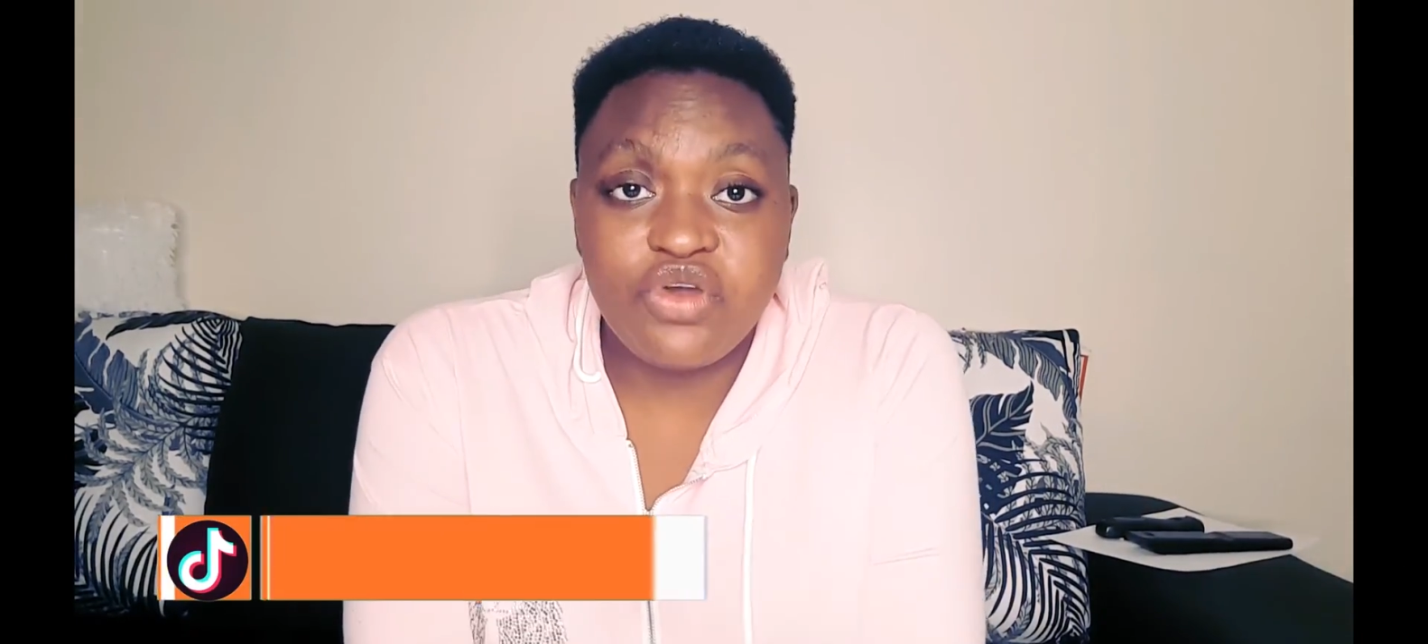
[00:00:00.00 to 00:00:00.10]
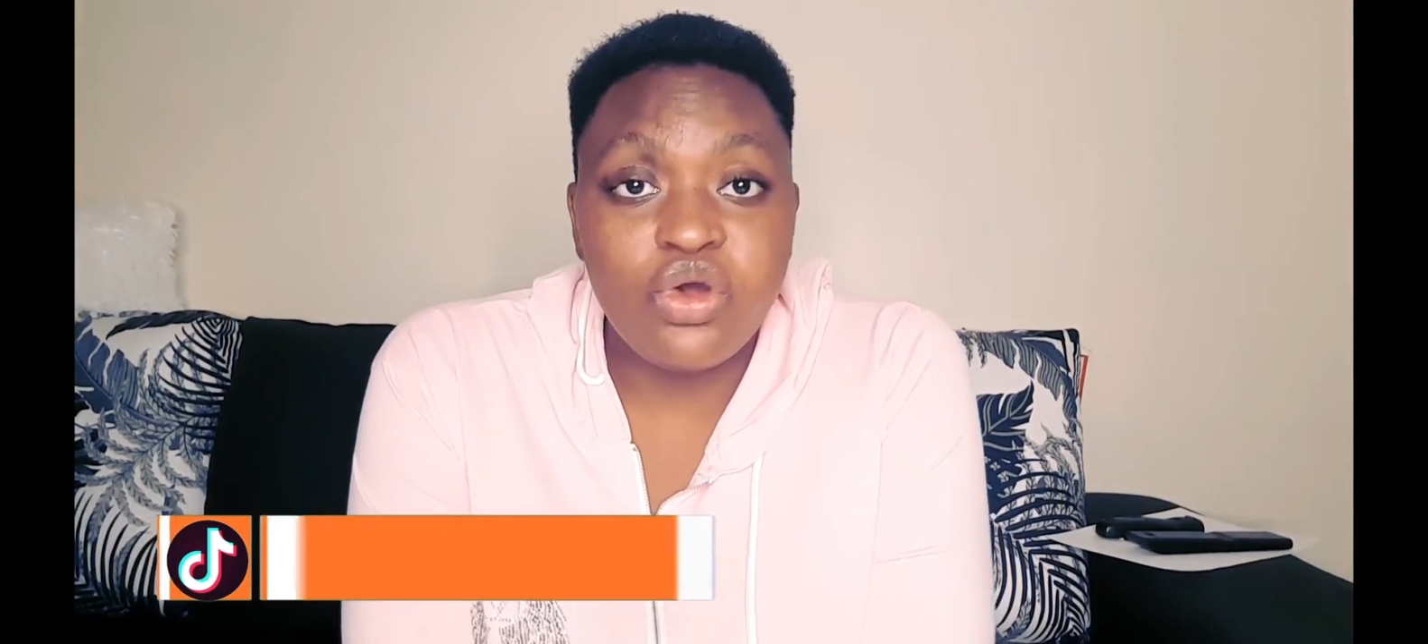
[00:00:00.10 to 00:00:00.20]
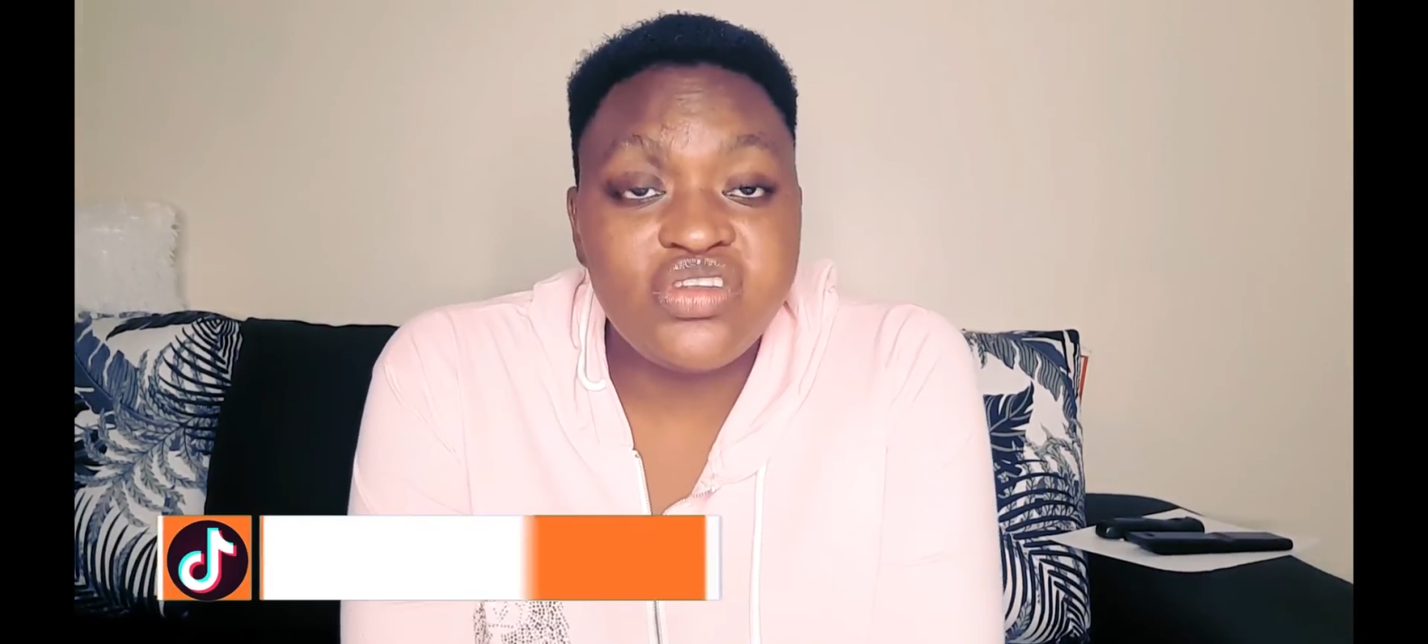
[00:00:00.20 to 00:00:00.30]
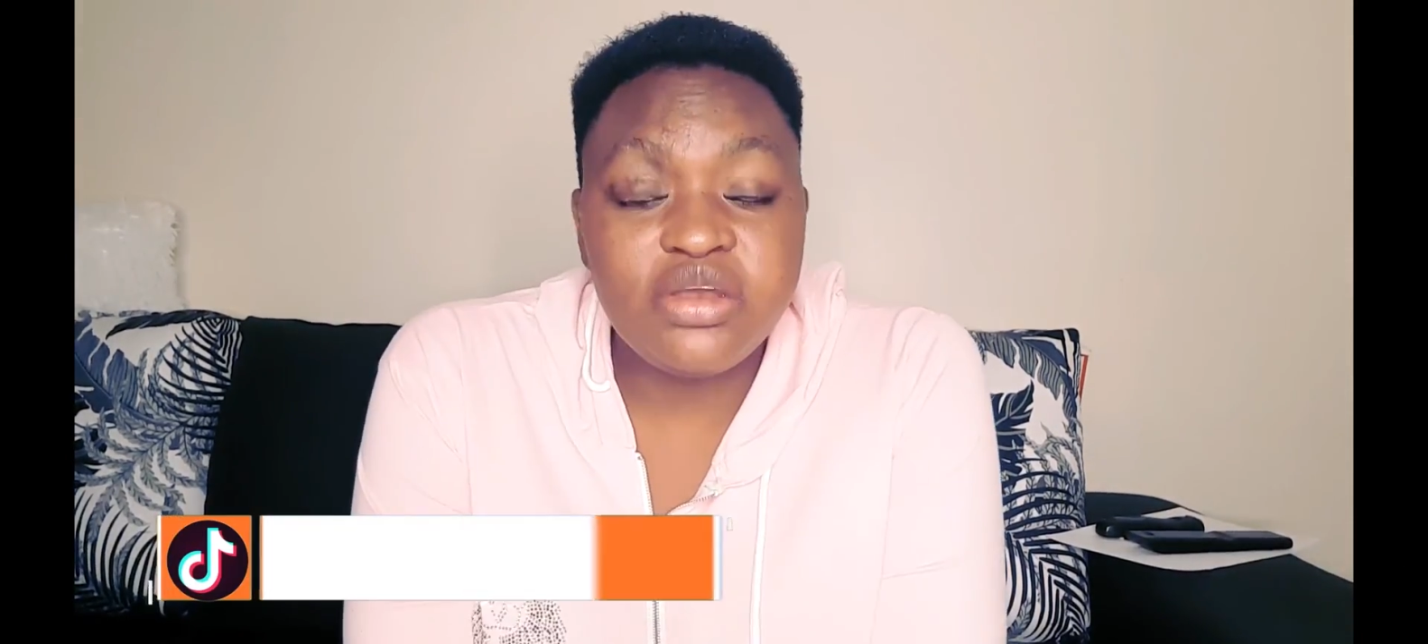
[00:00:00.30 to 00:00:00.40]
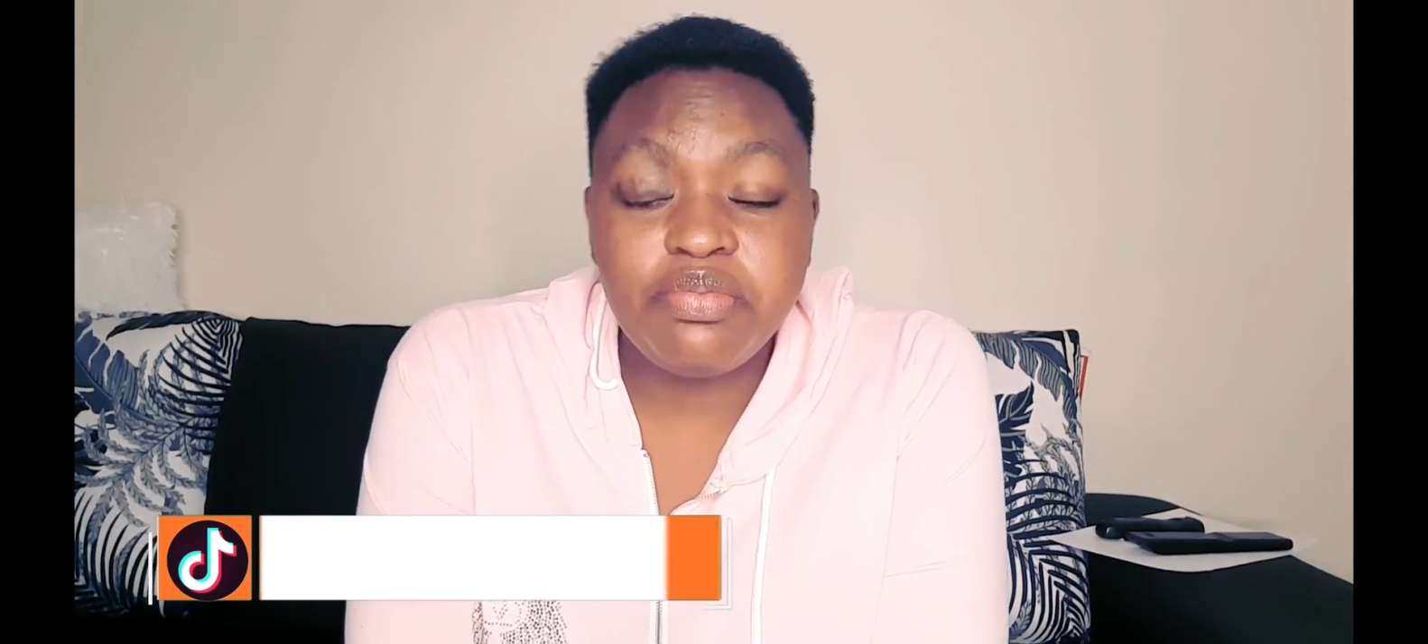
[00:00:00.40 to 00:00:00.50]

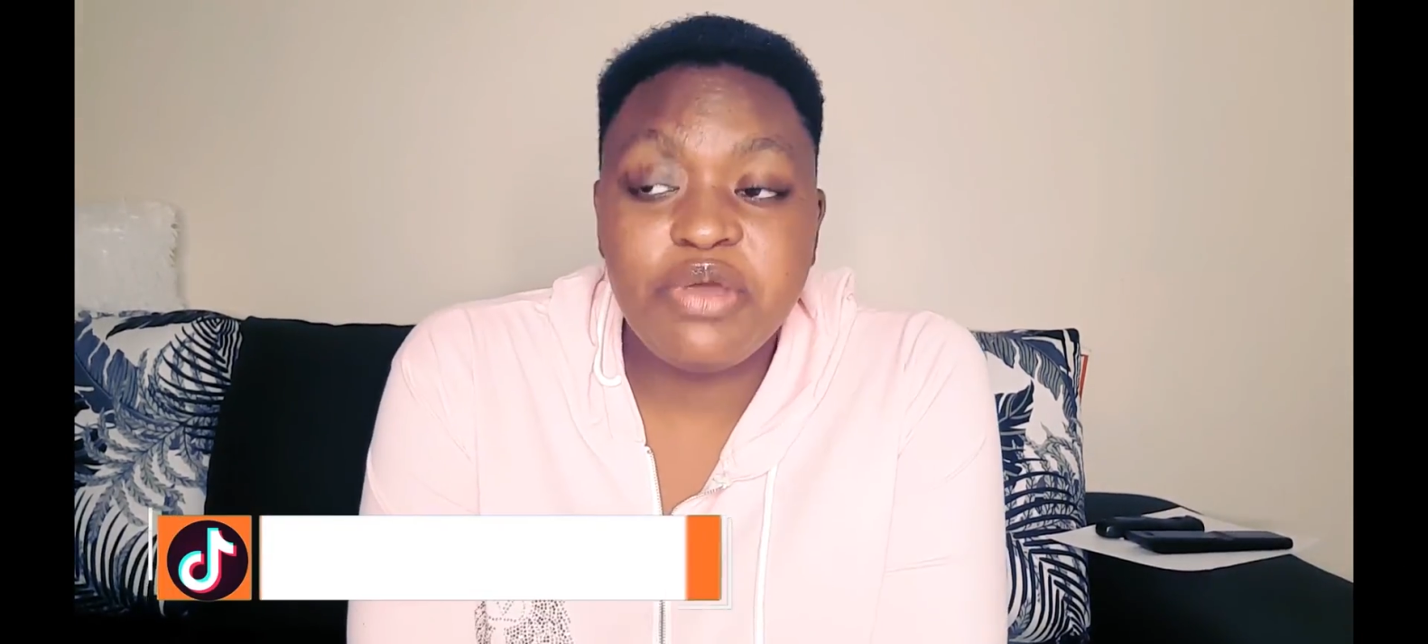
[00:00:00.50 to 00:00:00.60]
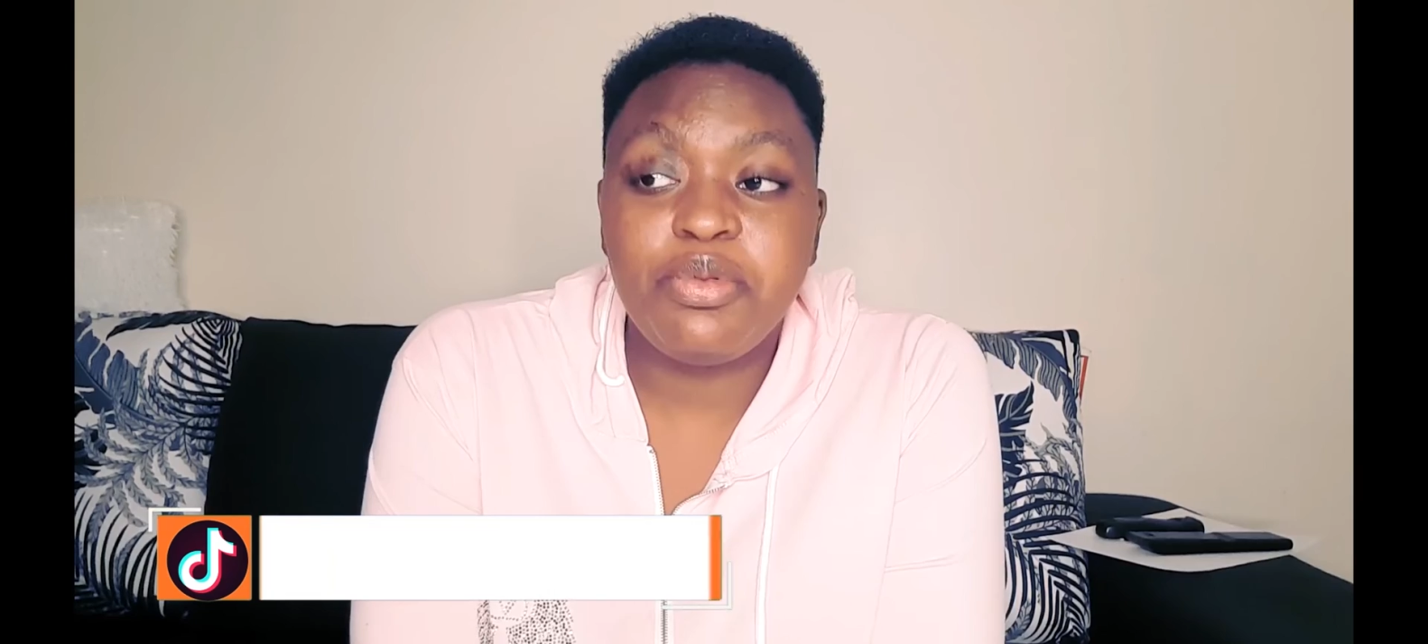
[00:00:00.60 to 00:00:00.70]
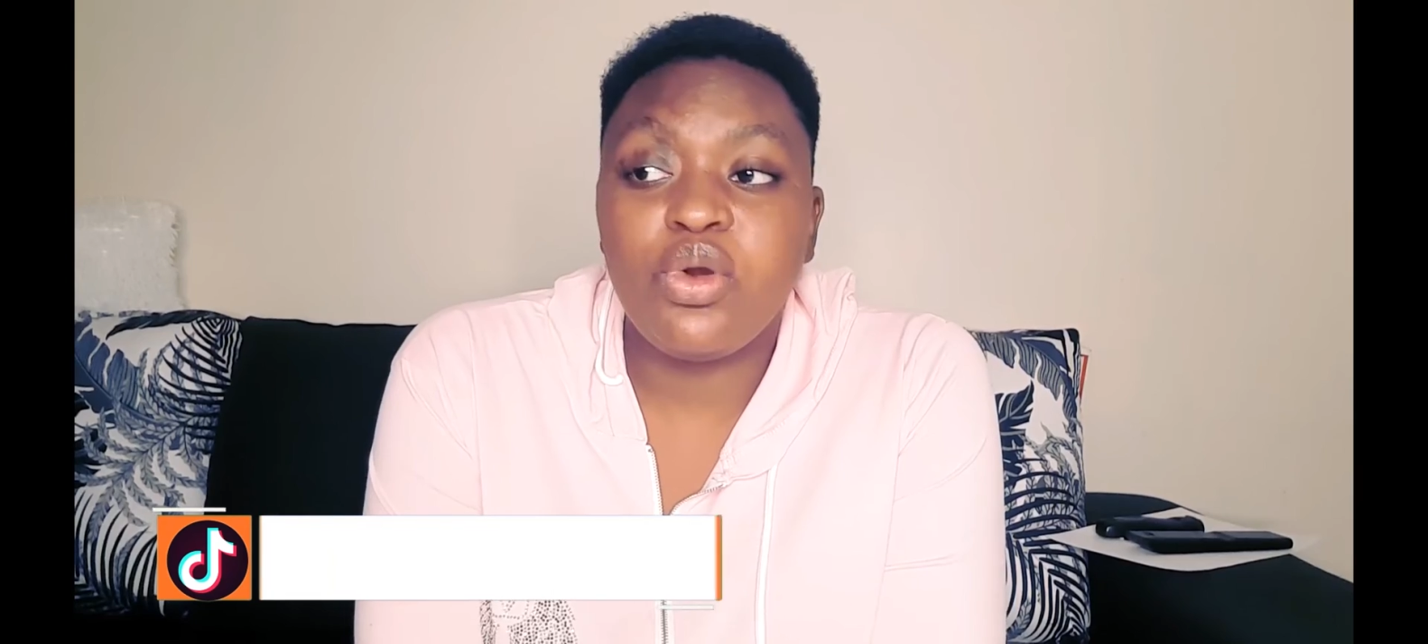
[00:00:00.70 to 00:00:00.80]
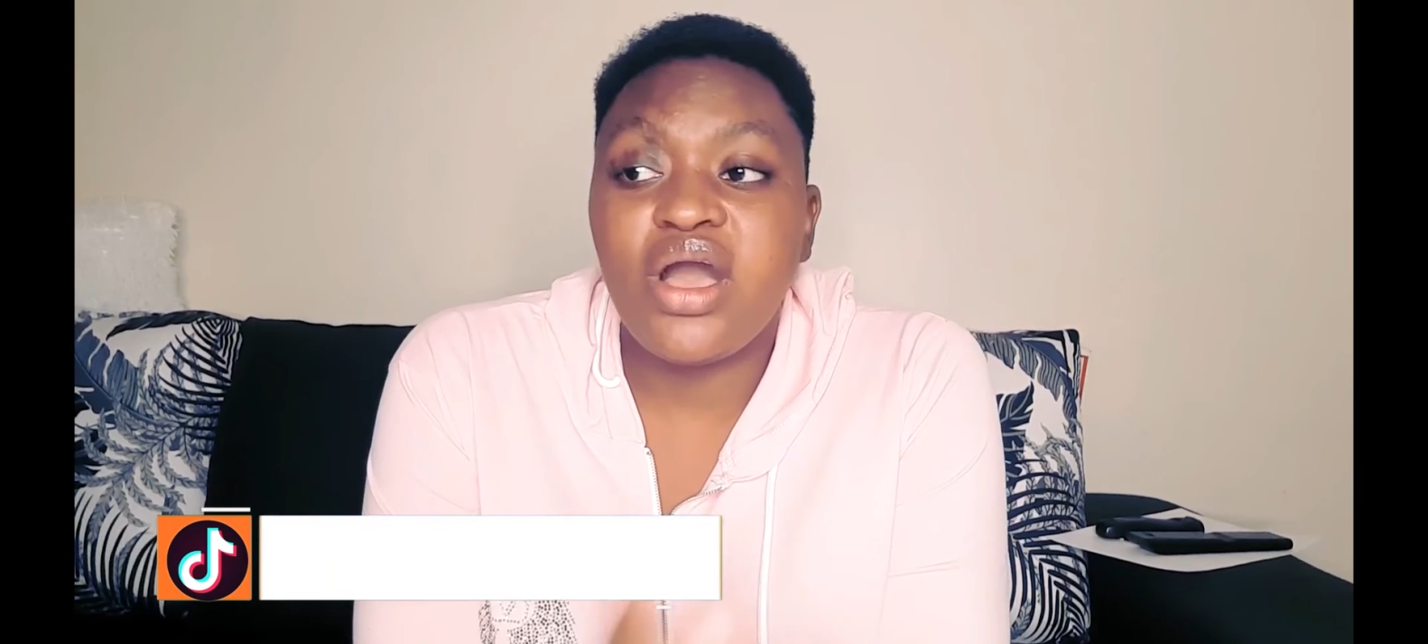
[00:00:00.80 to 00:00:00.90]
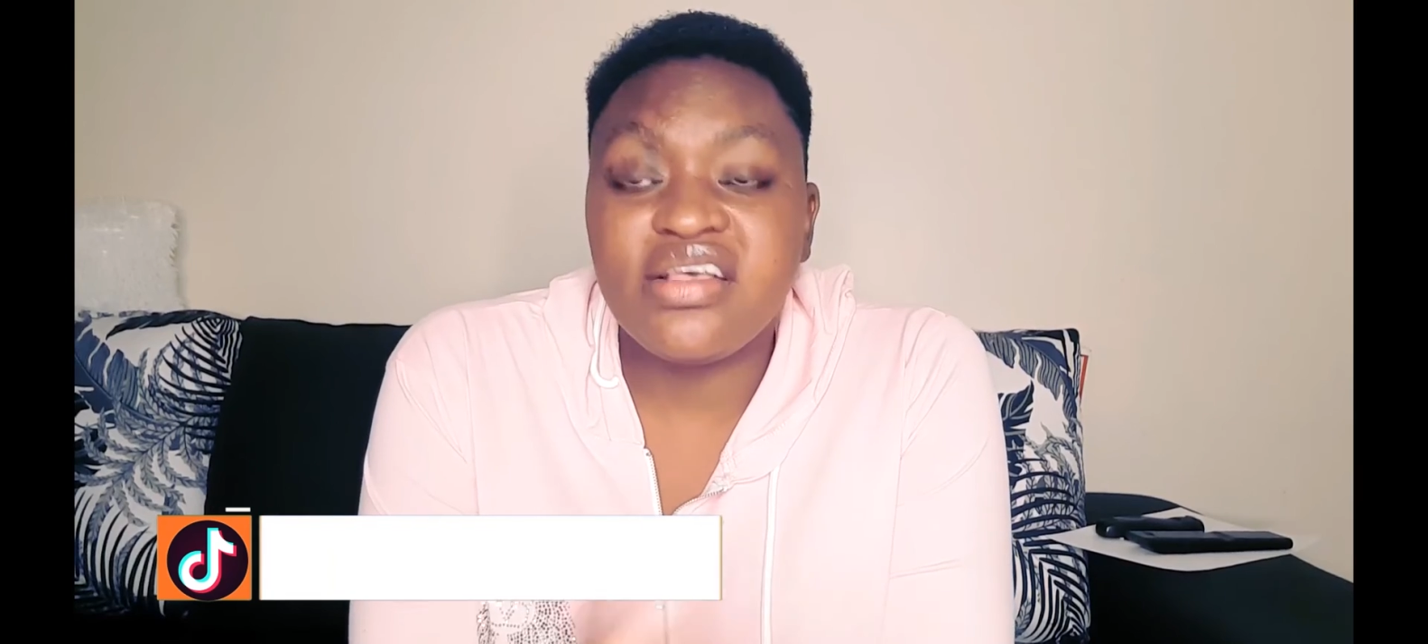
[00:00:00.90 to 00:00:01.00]
gotten people